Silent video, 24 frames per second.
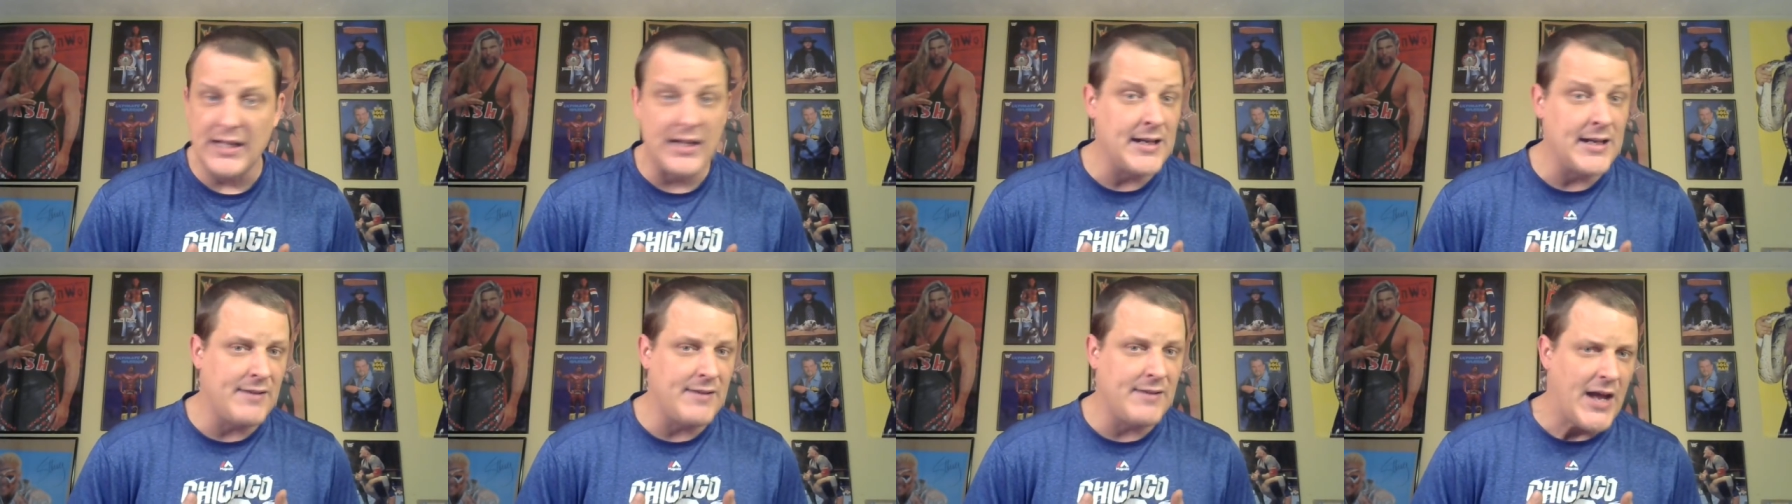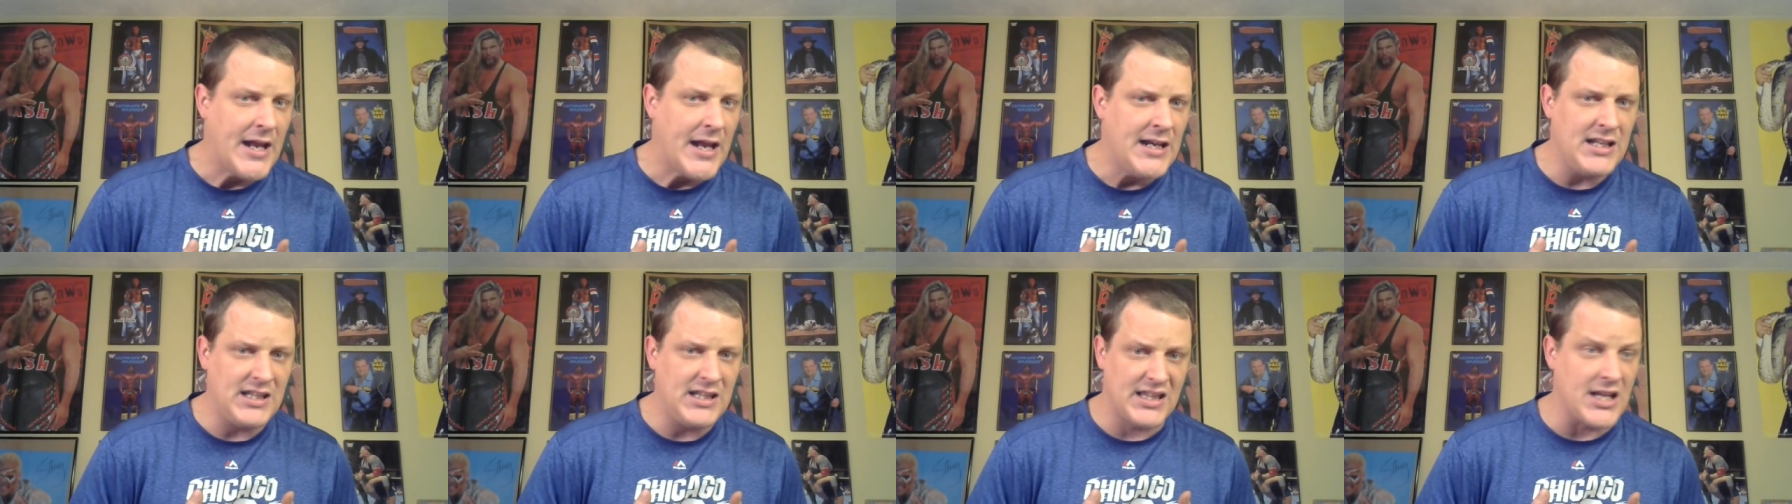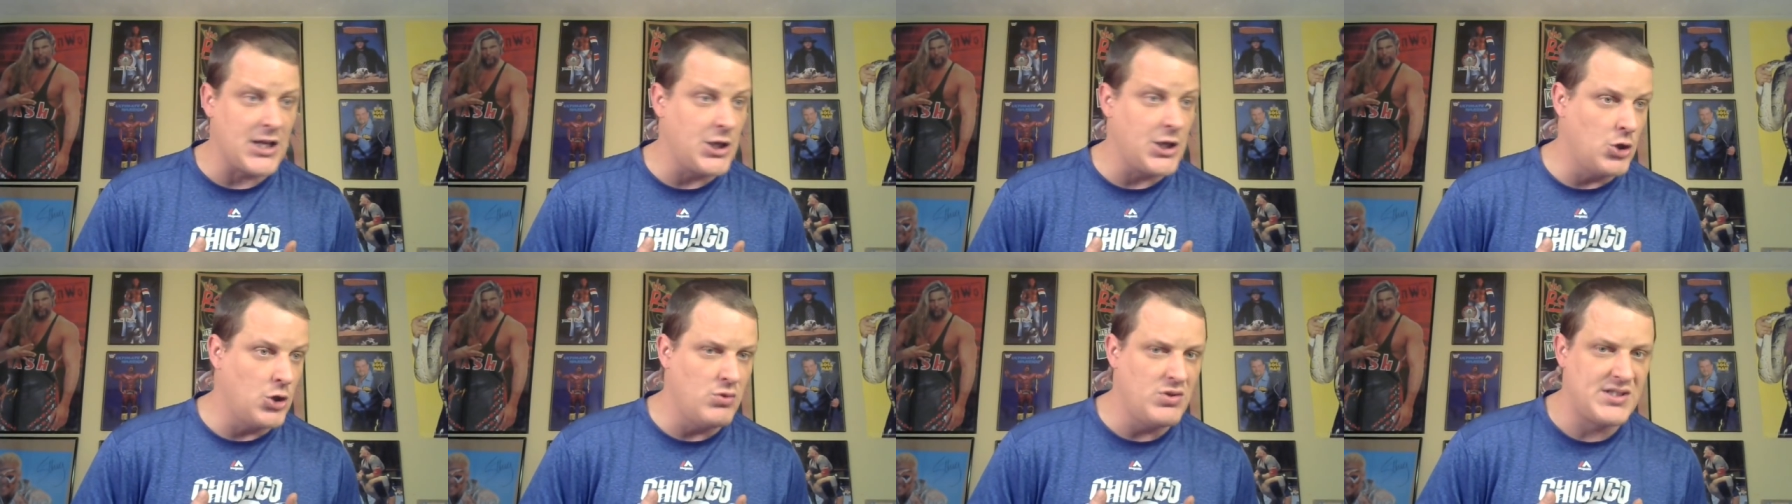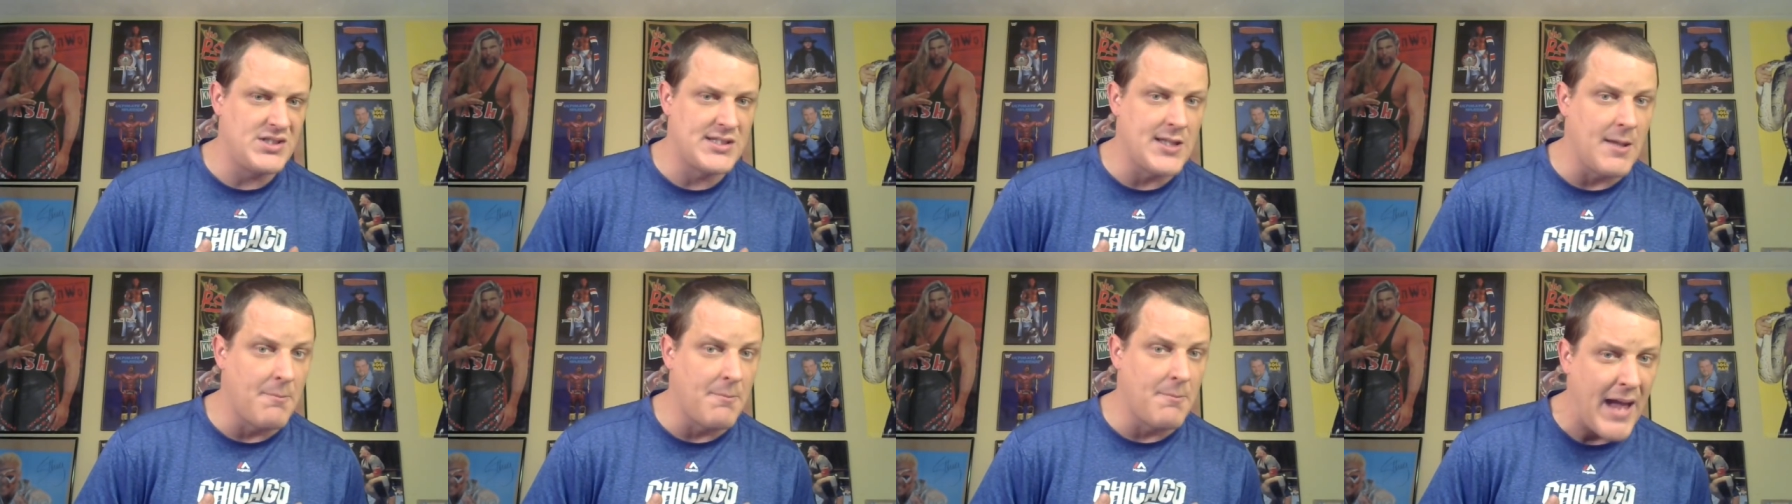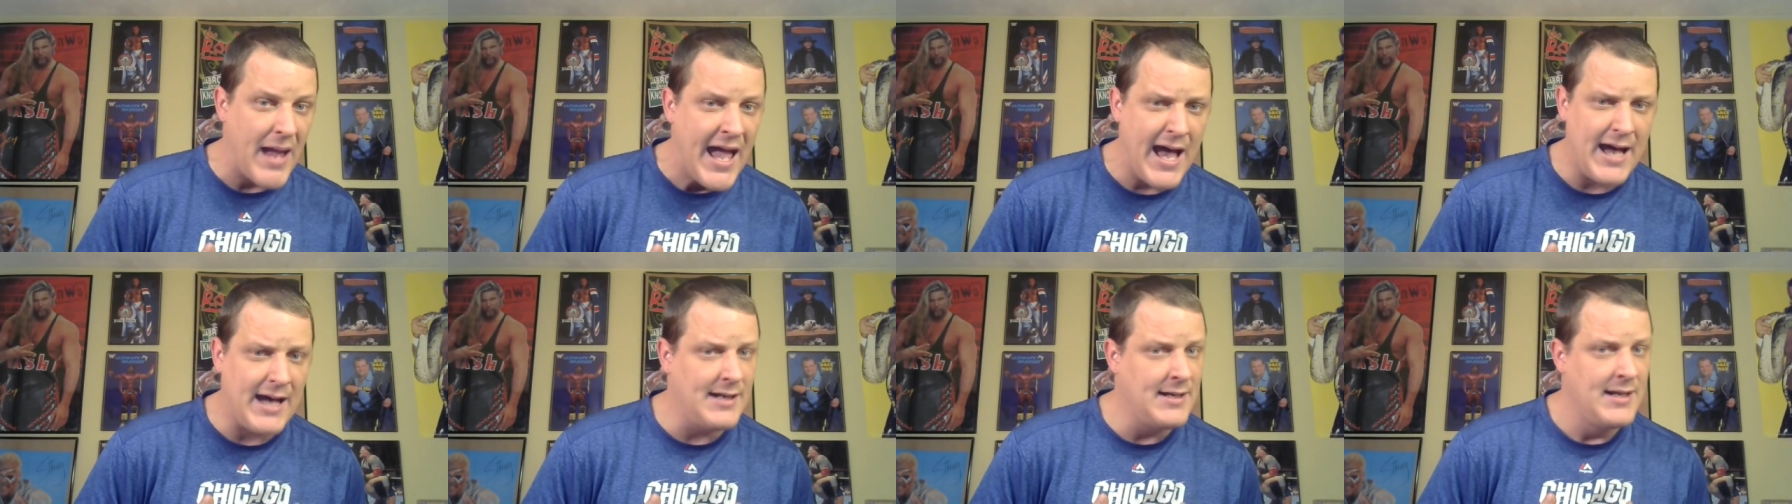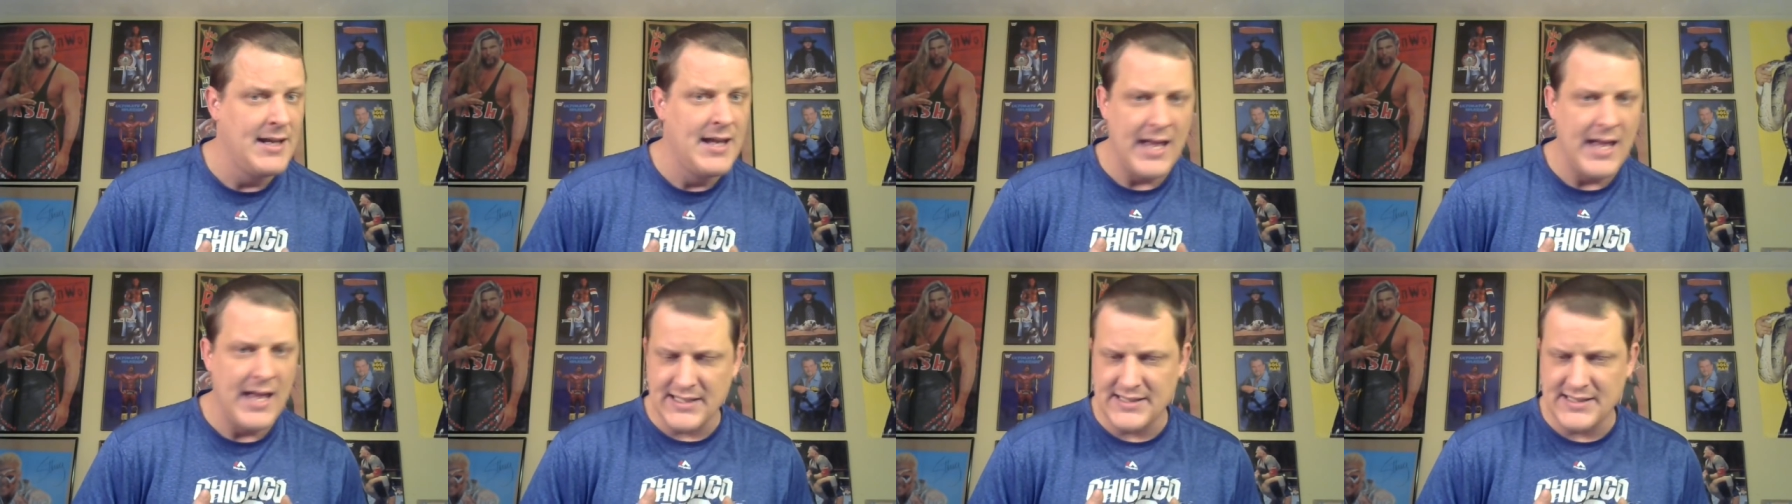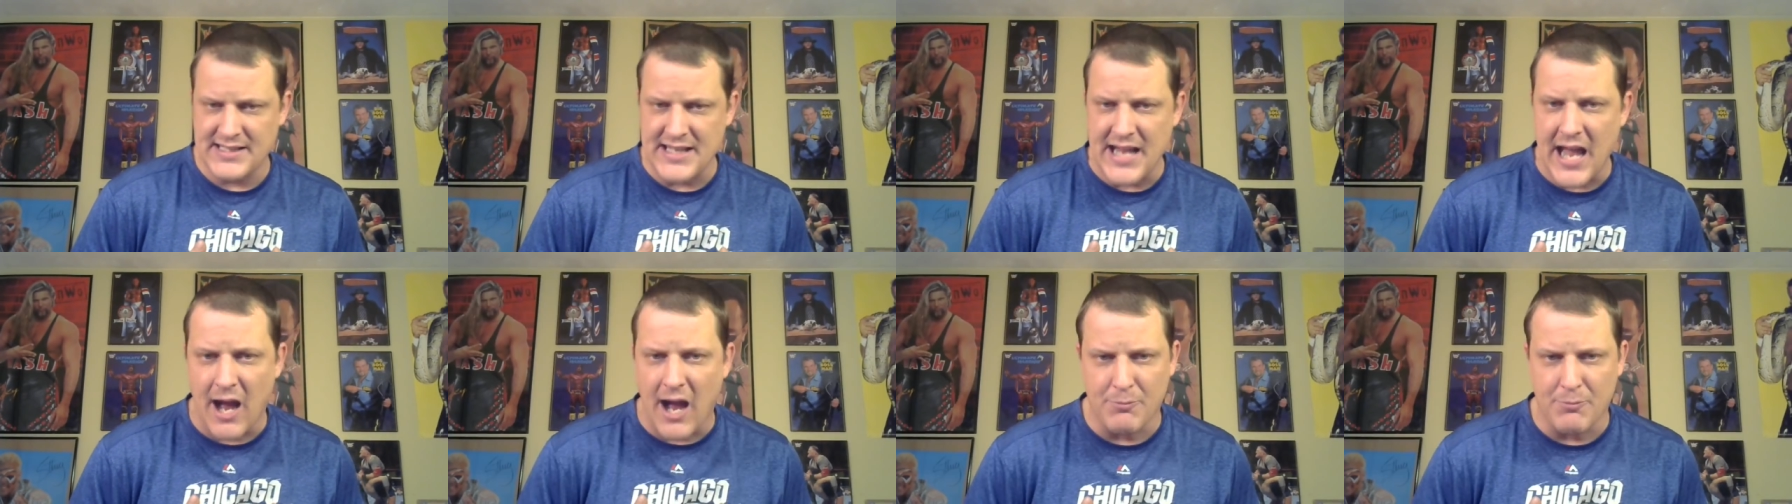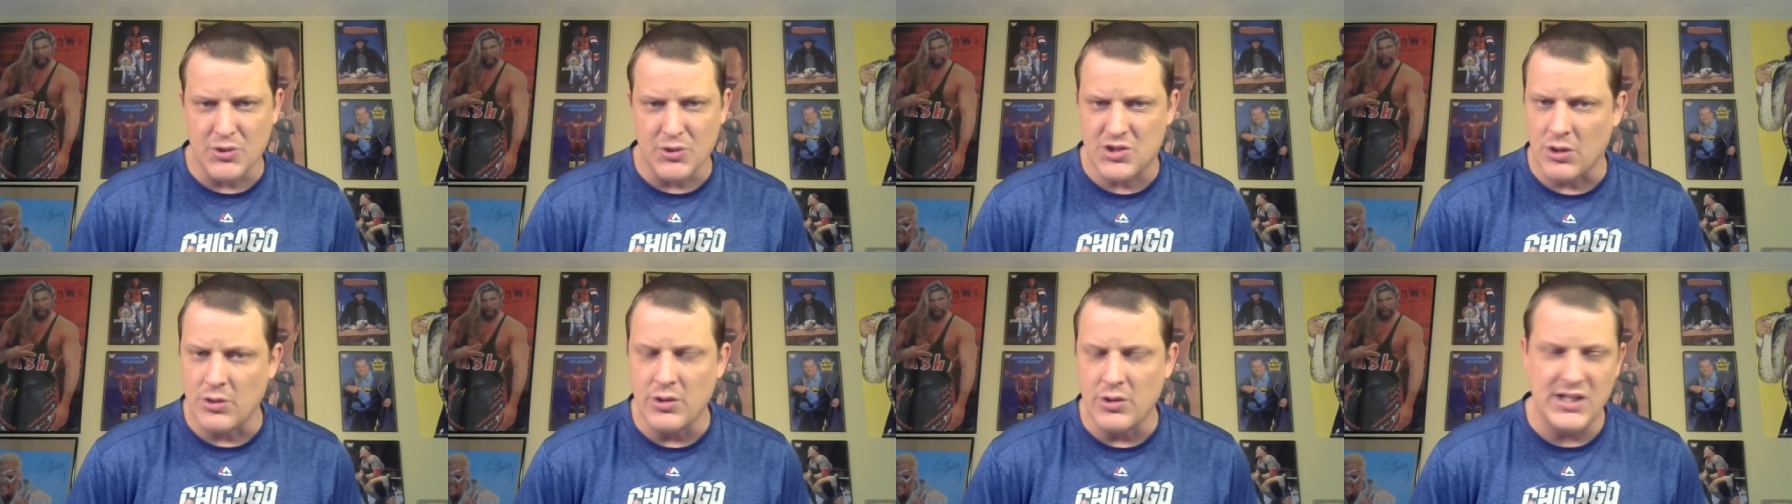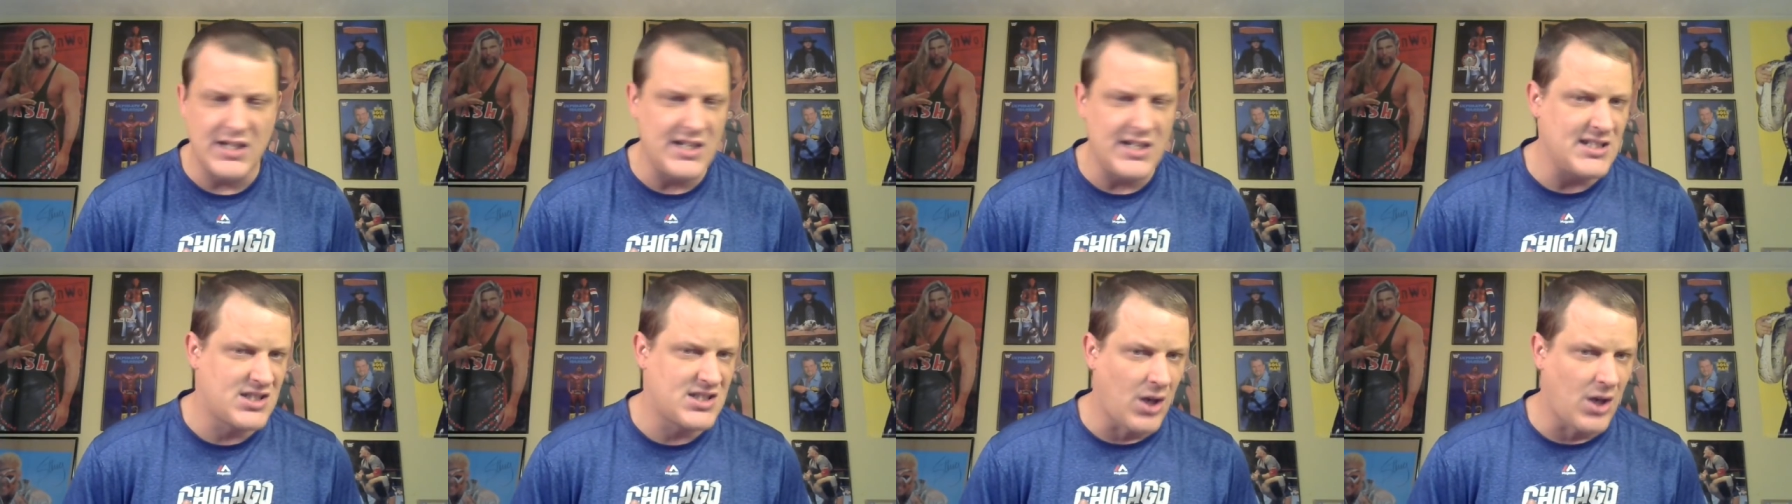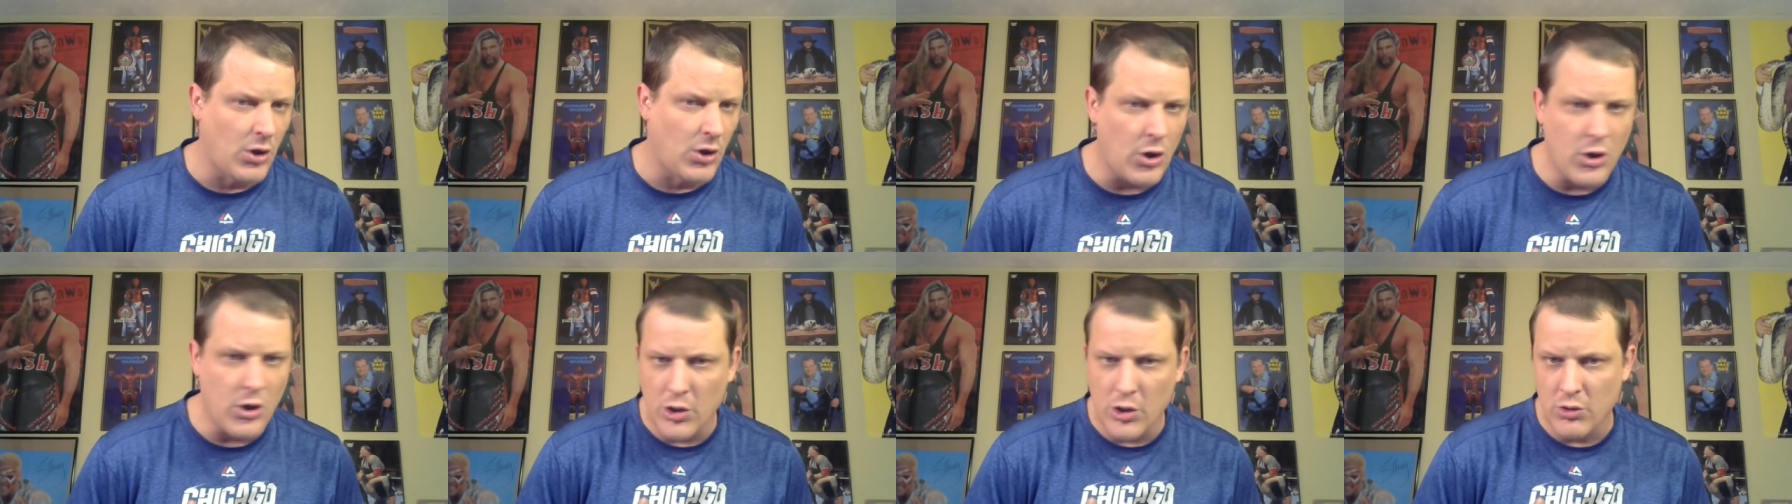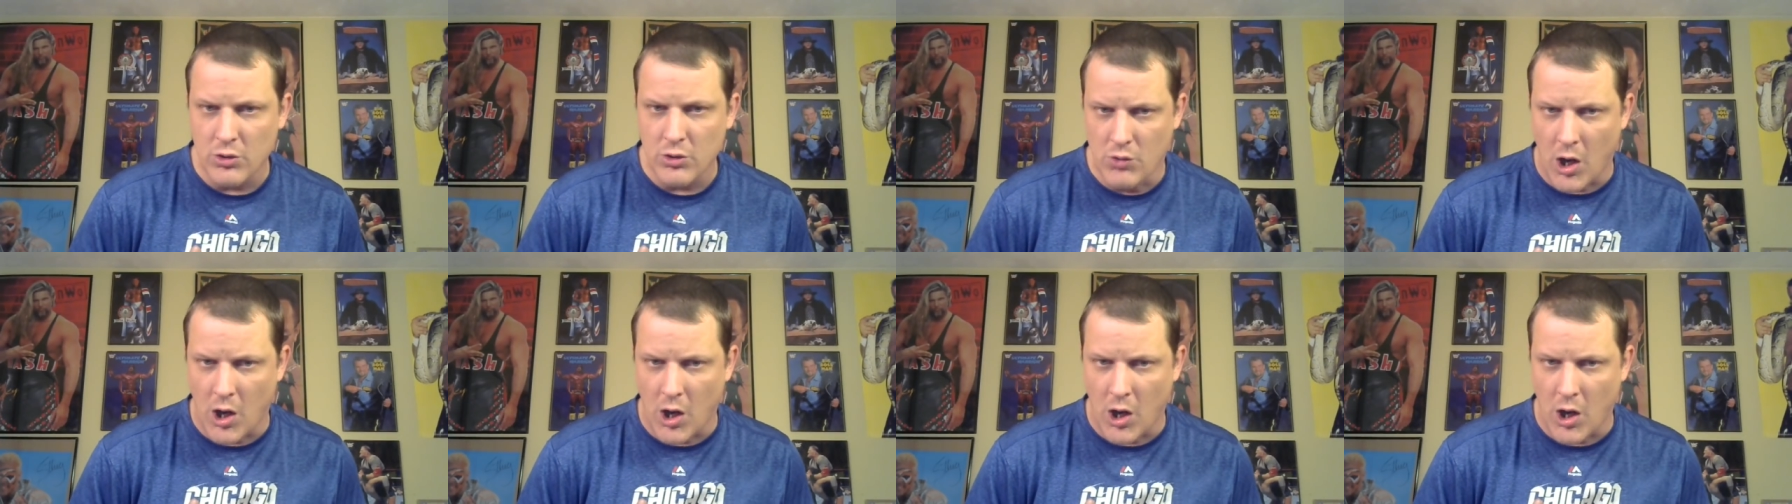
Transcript: And if anything, use the bad as the opportunities to learn,